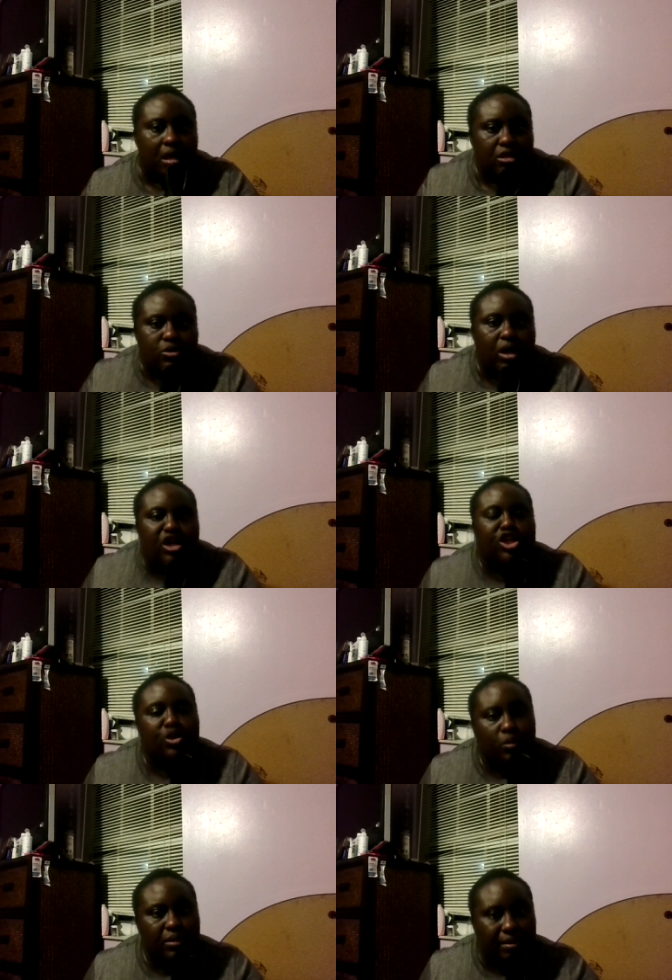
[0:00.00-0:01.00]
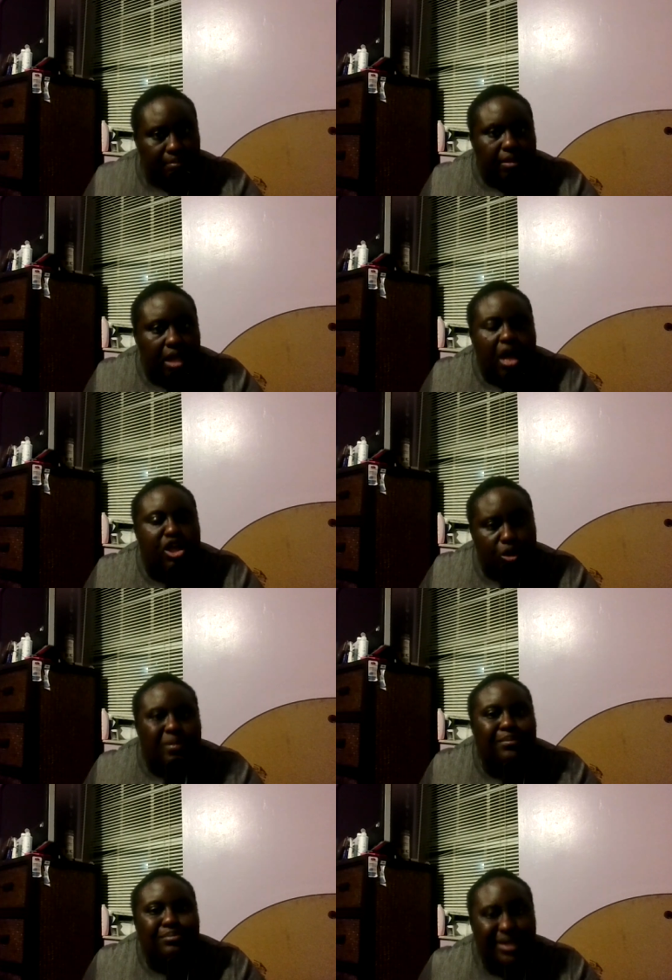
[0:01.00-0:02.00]
to a human a
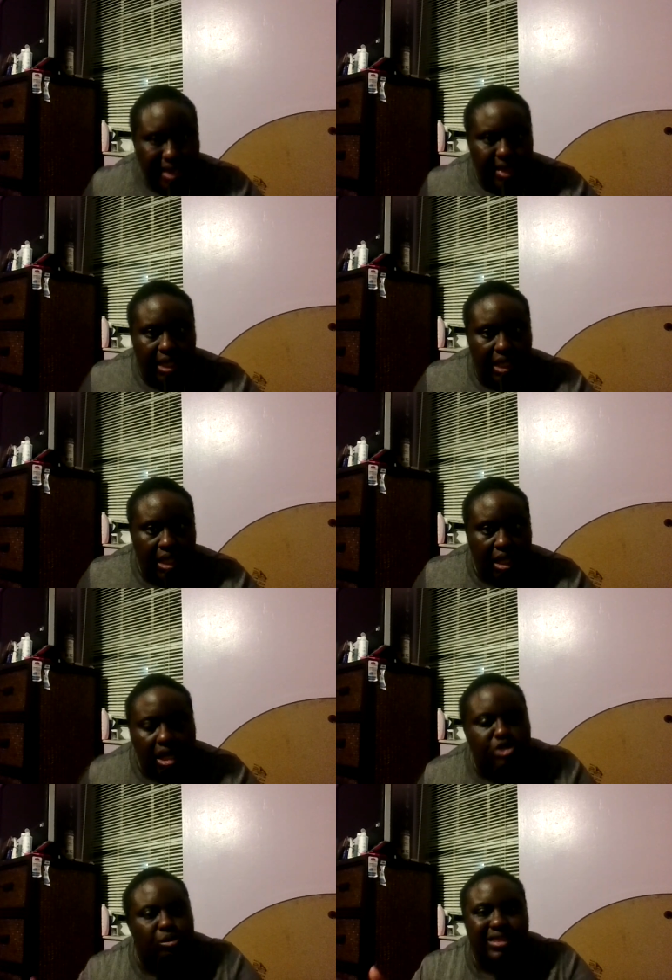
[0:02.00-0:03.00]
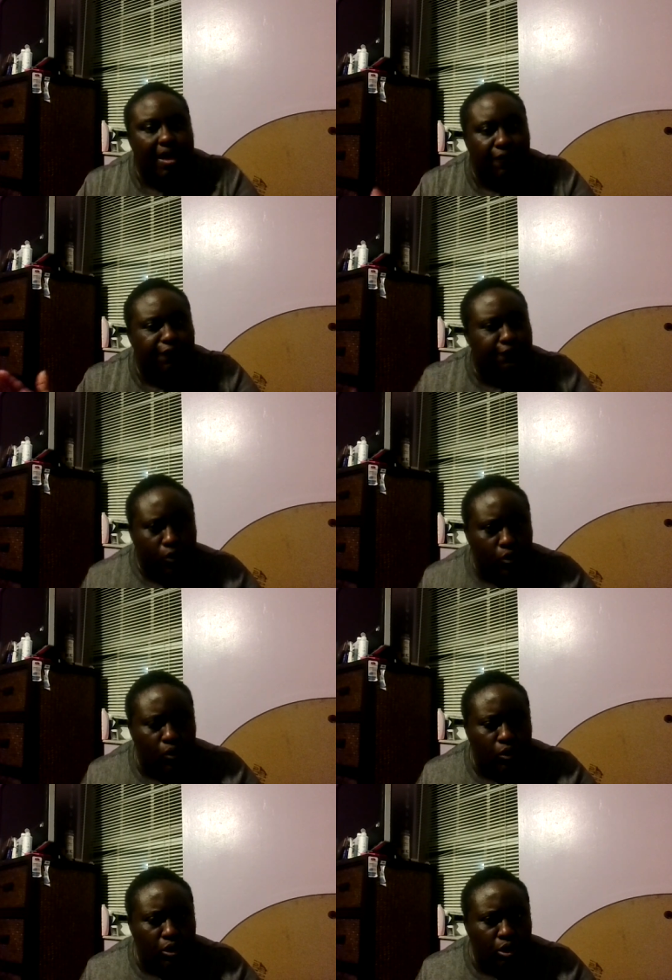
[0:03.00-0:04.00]
human being. Cause without
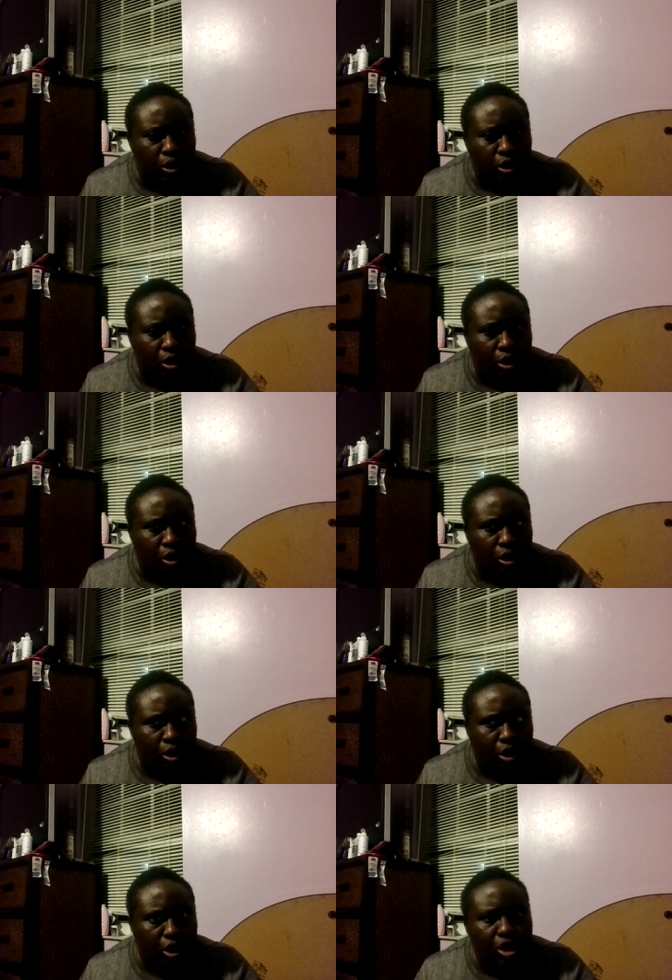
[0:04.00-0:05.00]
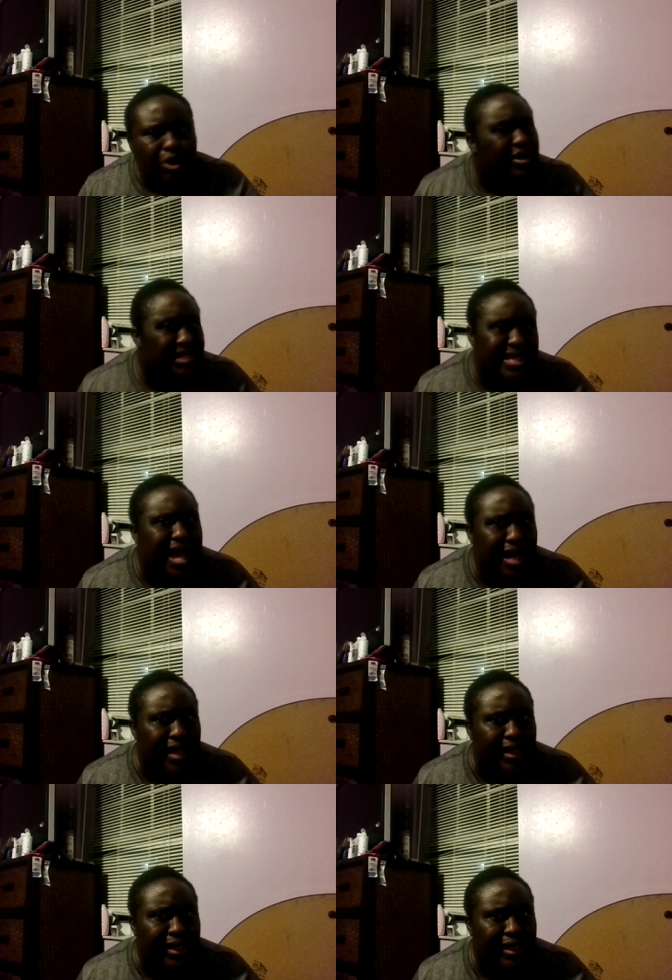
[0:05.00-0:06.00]
food, you're gonna
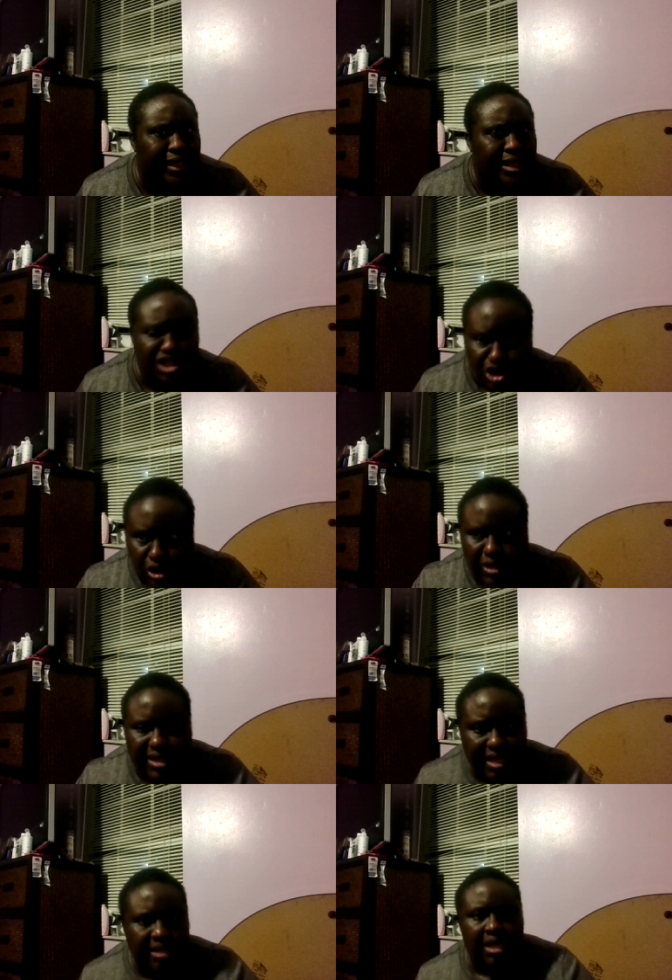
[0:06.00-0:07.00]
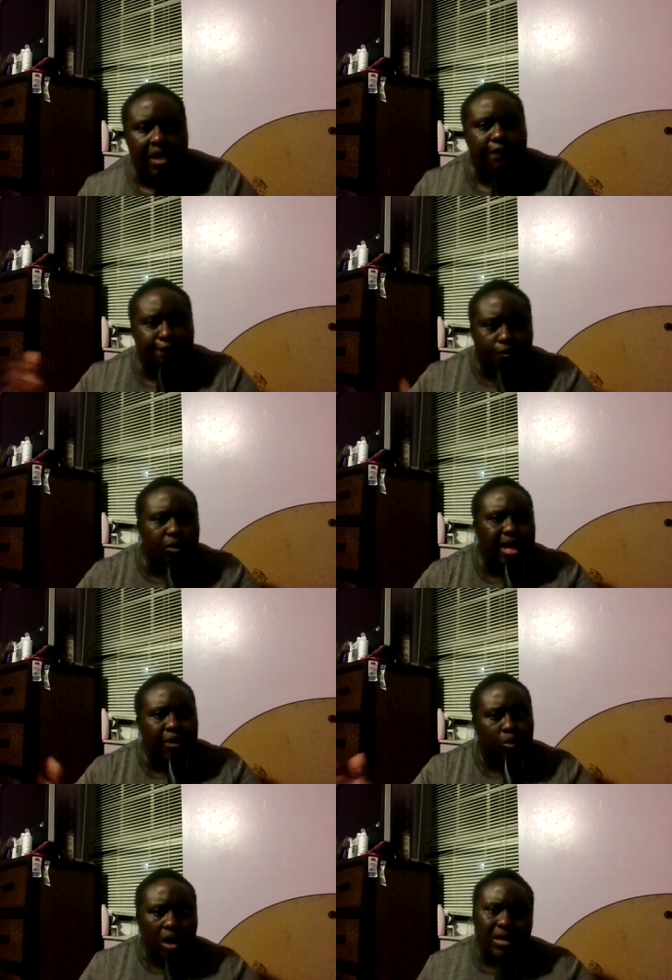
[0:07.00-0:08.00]
die. So you need food
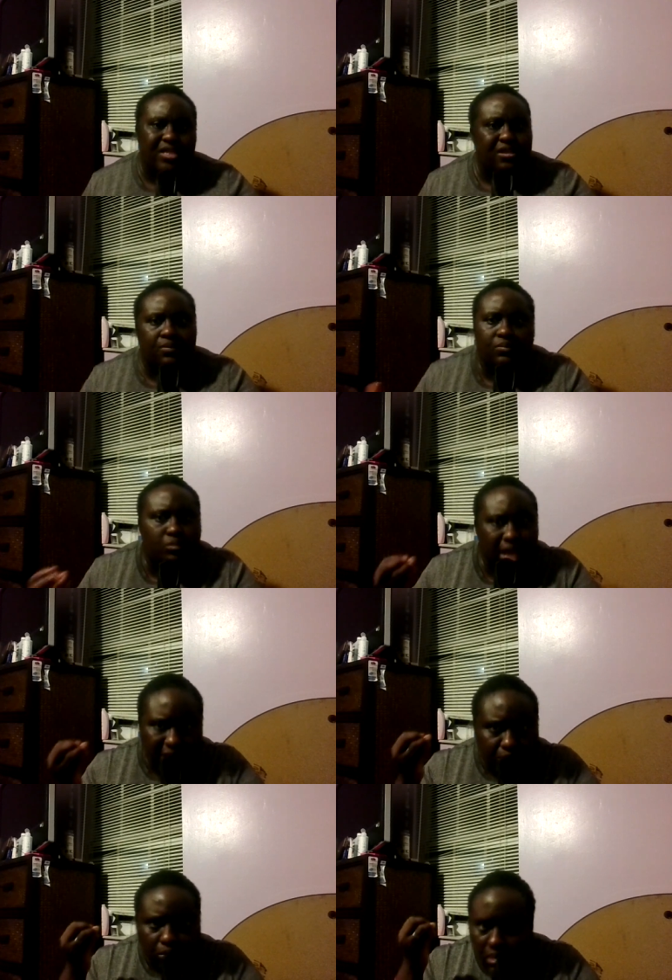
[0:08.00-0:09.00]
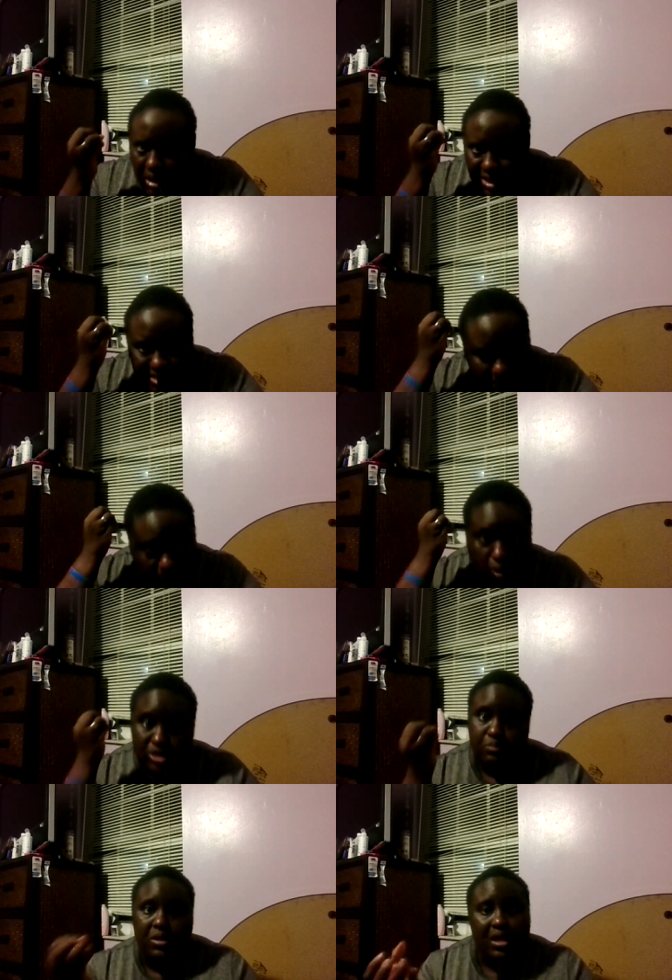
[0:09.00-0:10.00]
and water is a, is, is the
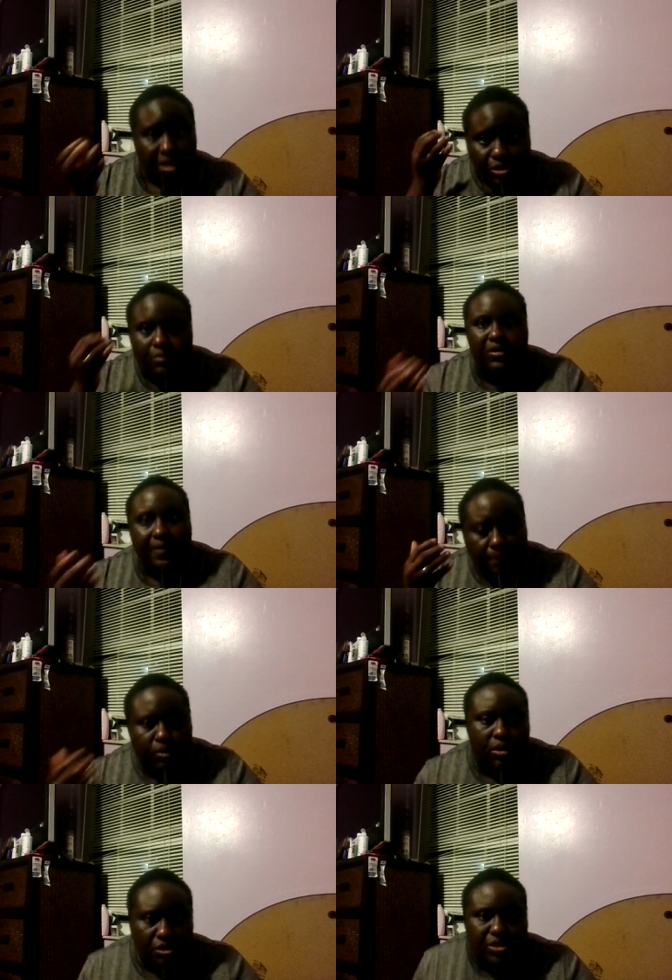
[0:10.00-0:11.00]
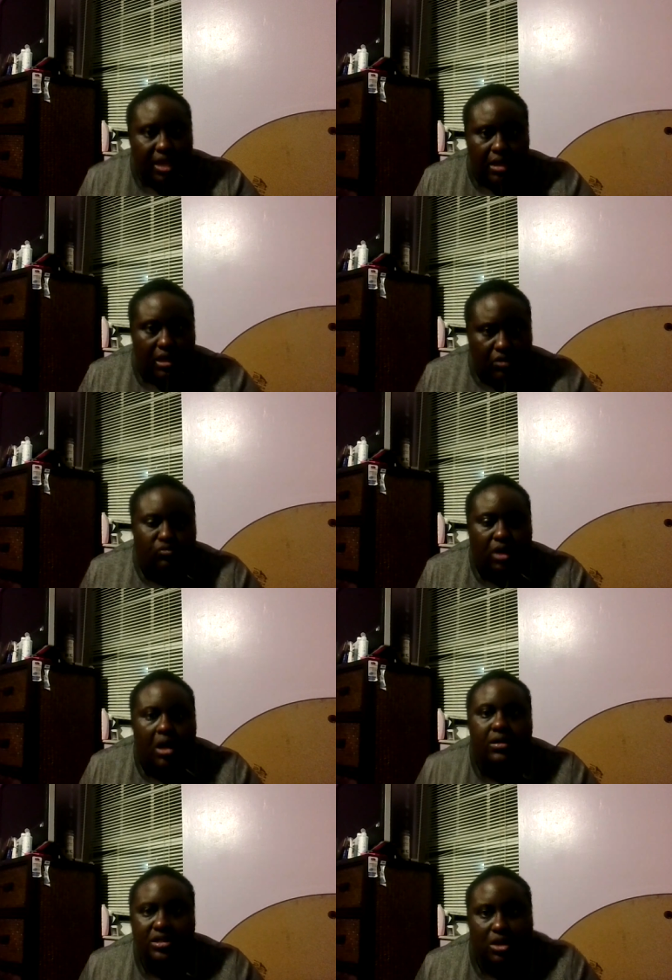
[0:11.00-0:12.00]
most important thing
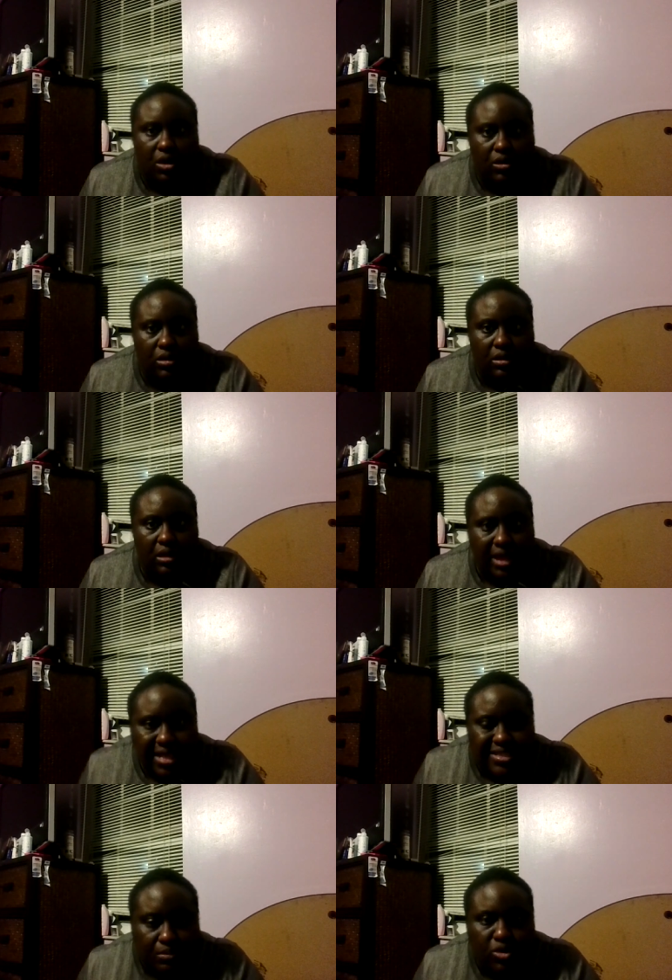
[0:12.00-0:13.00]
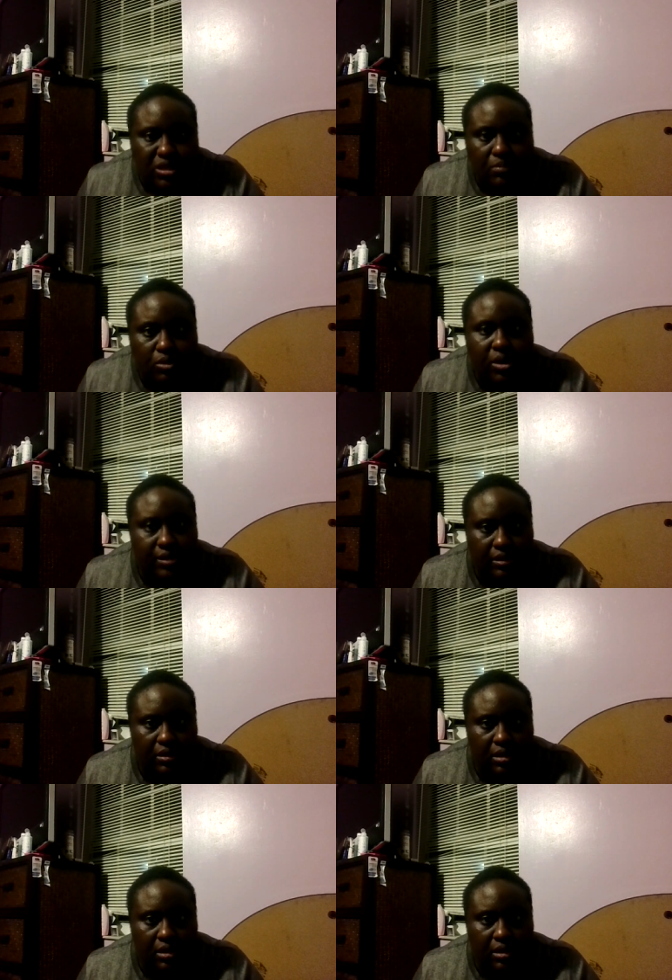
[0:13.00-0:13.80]
on this earth is most important.